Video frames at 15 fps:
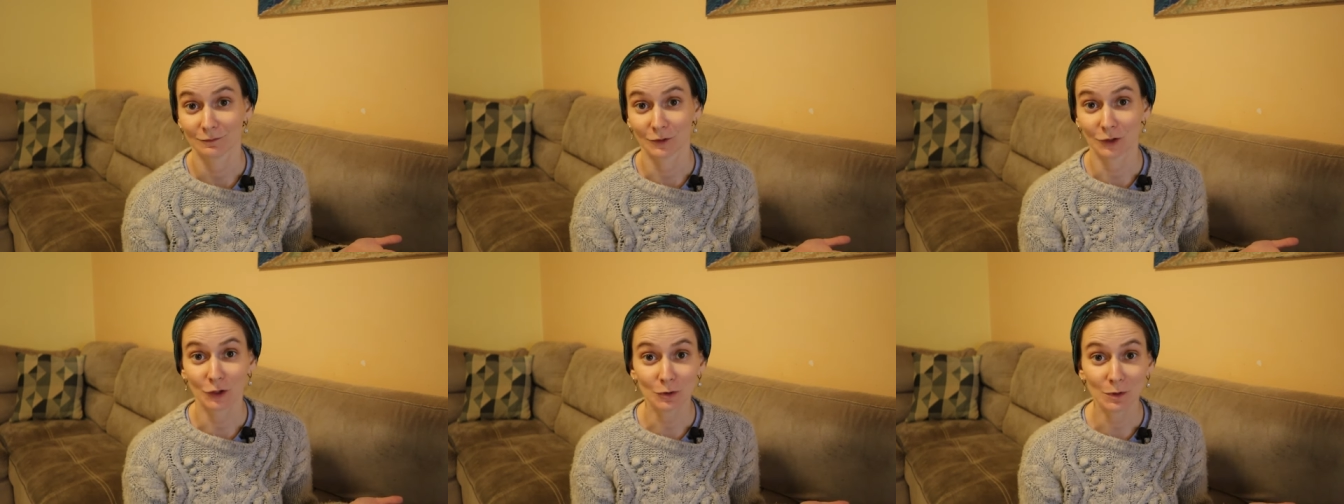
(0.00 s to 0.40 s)

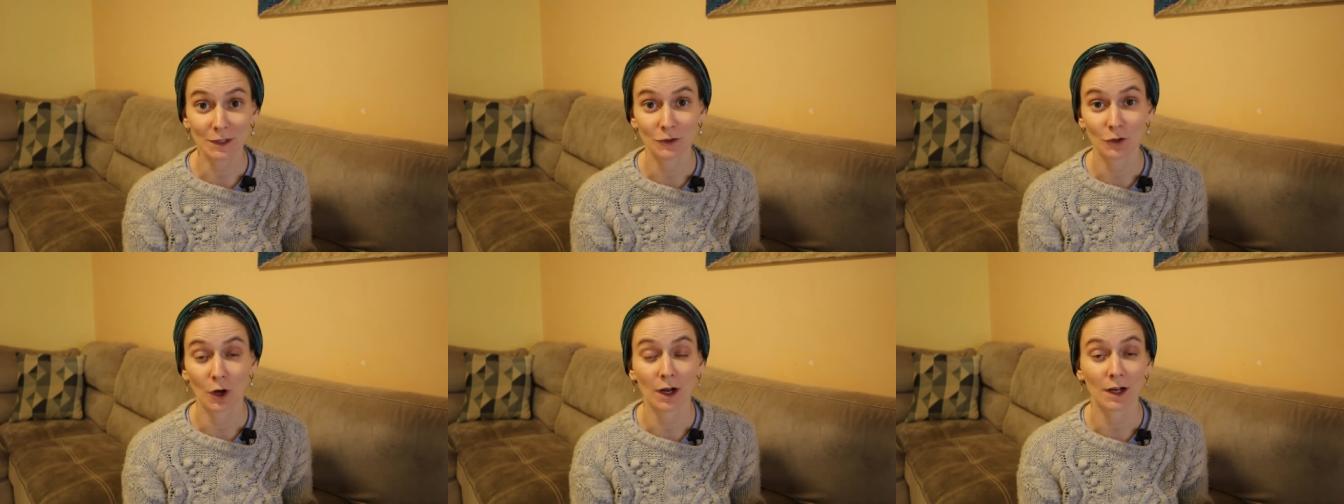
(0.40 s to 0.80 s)
you
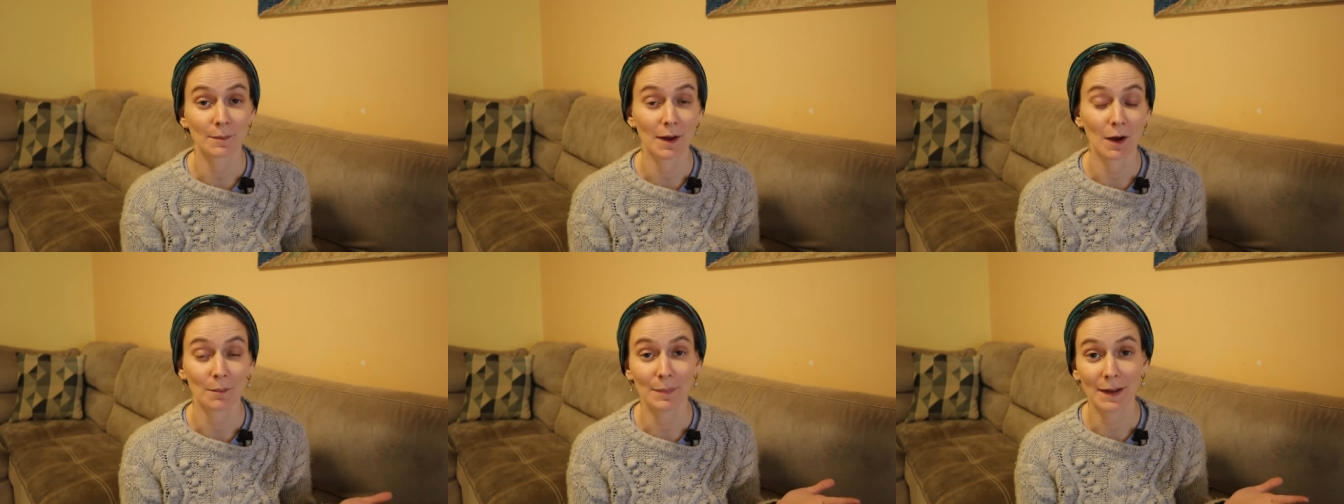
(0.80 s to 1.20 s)
can talk
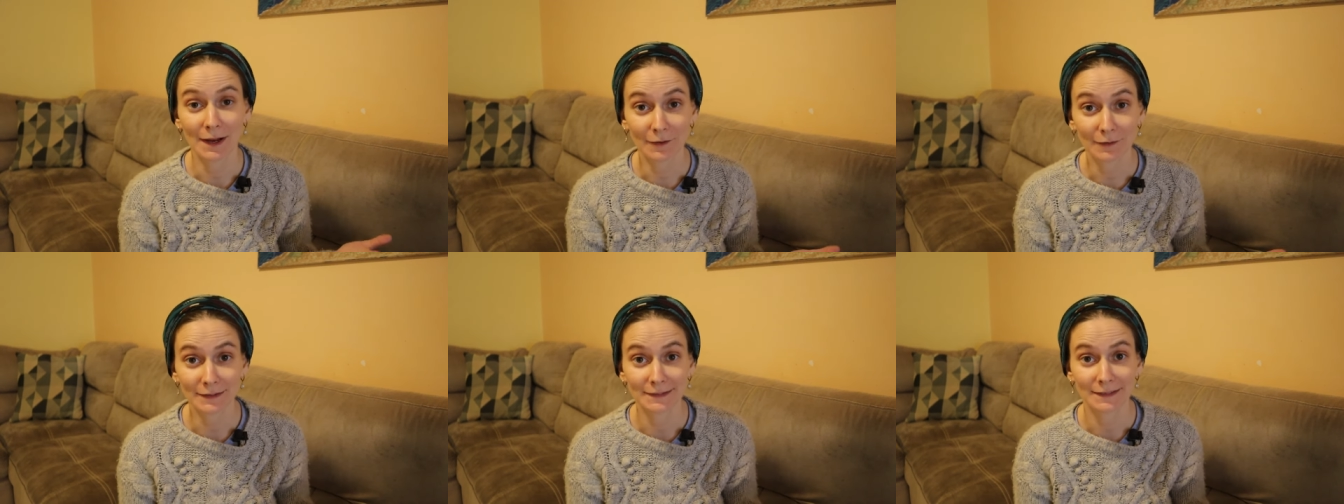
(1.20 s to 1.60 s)
about
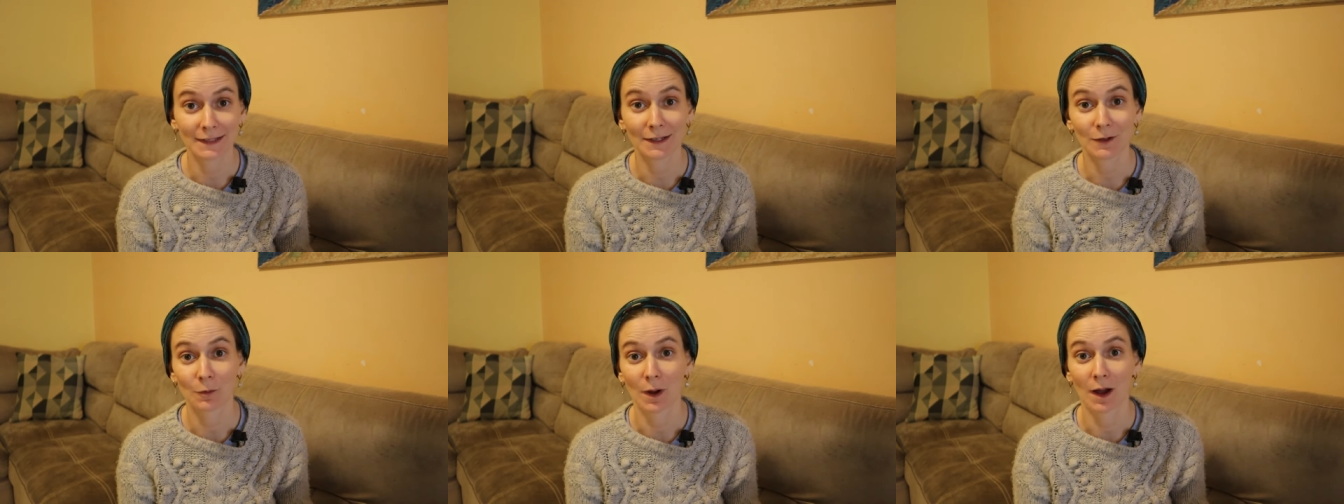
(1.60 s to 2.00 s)

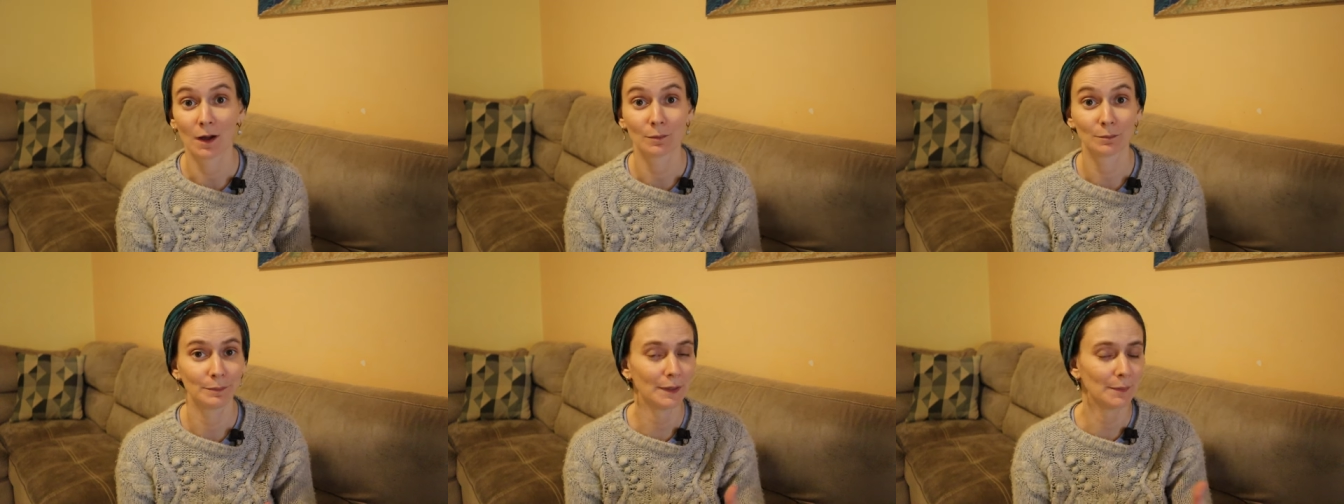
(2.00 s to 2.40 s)
parenting
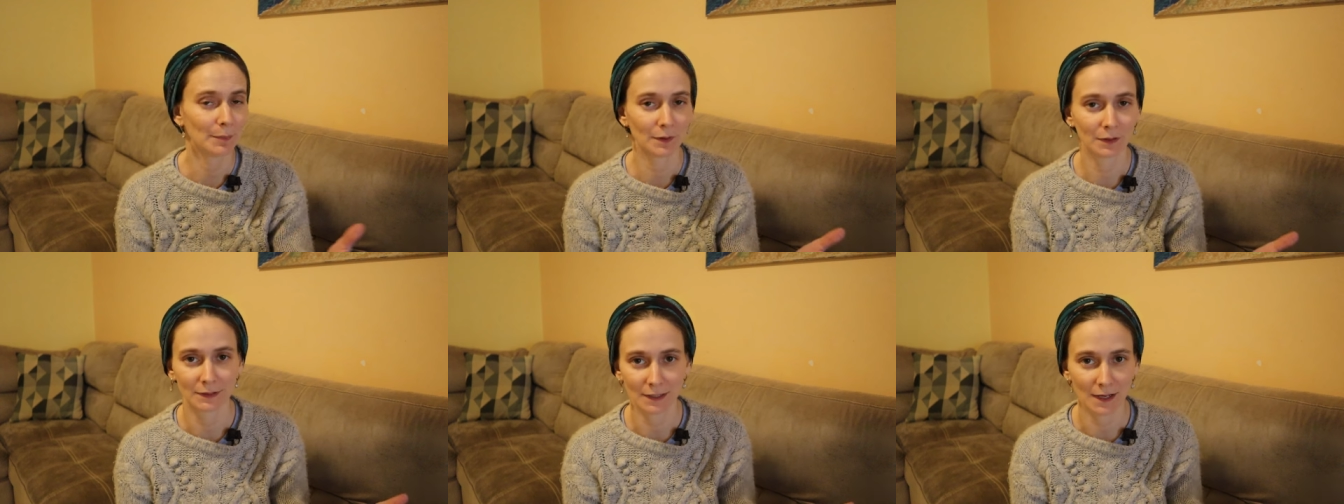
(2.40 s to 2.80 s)
while
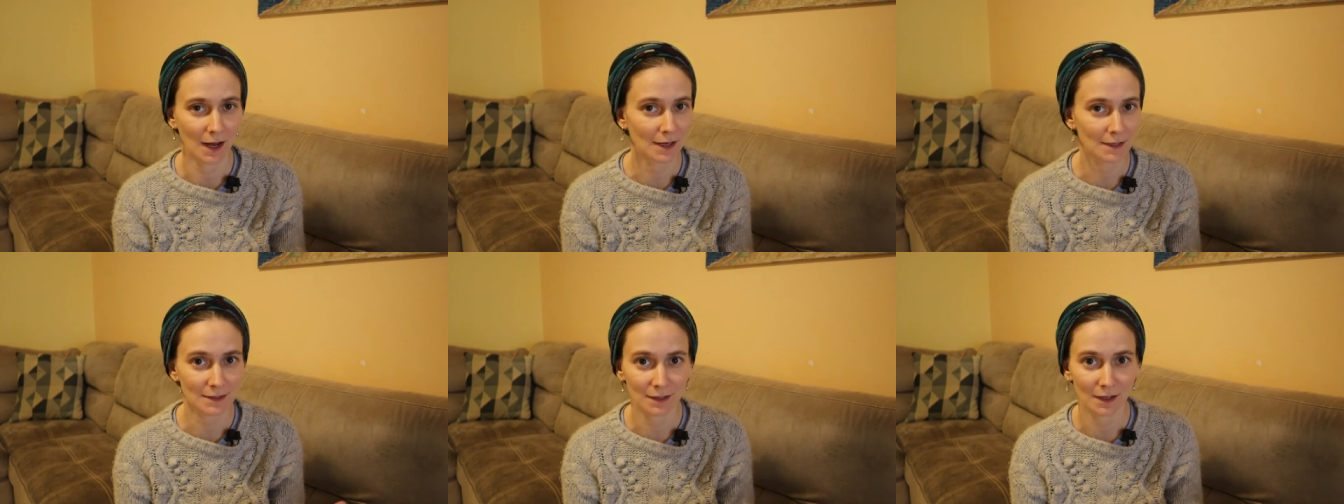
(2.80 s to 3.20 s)
people in
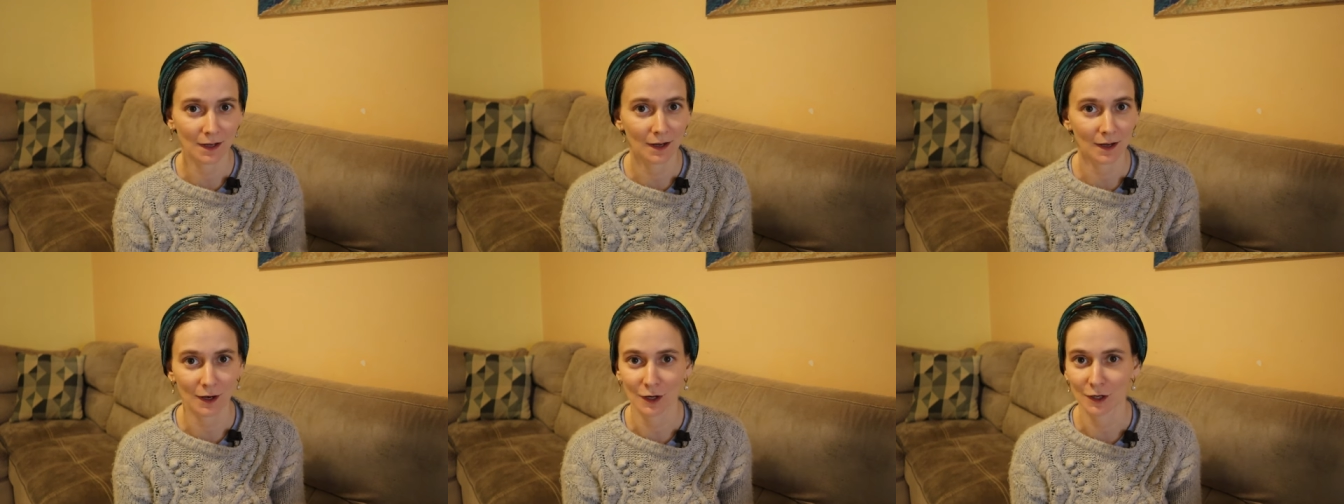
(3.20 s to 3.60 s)

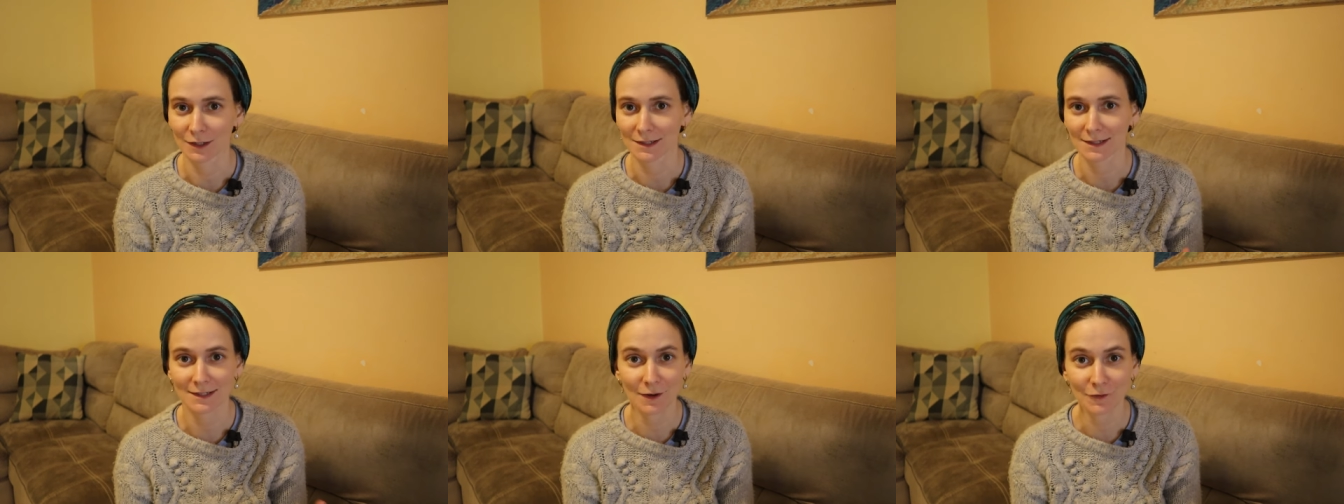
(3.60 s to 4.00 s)
Gaza
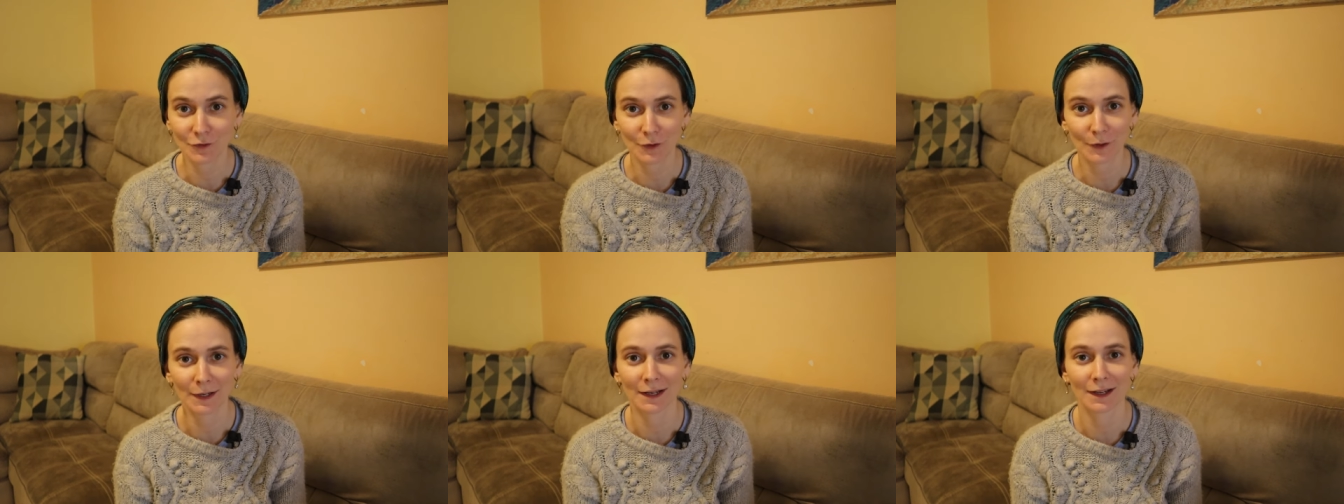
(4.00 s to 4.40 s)
are
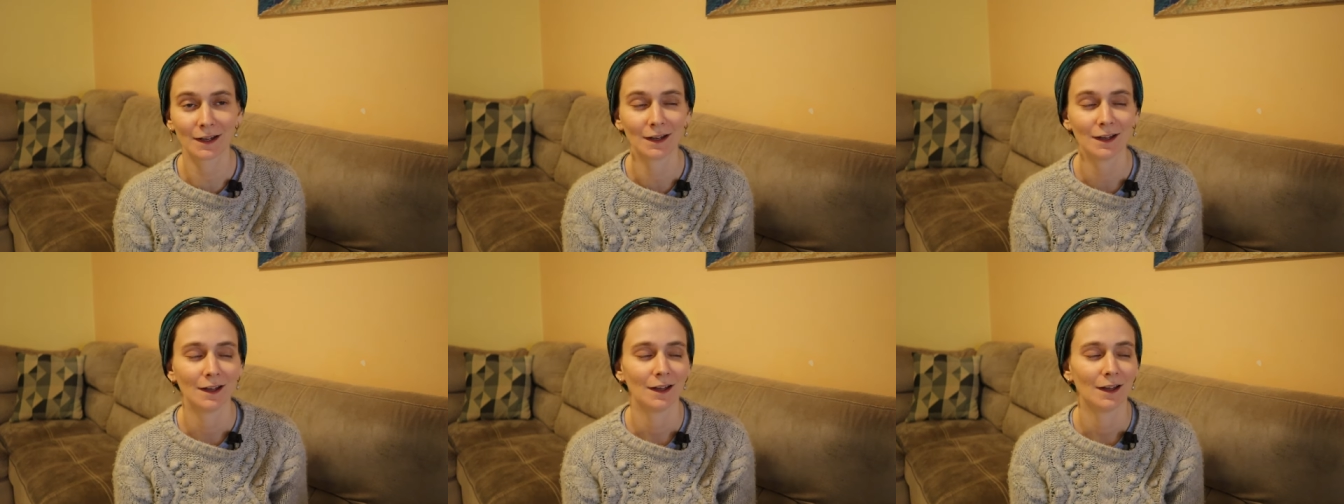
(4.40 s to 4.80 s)
suffering.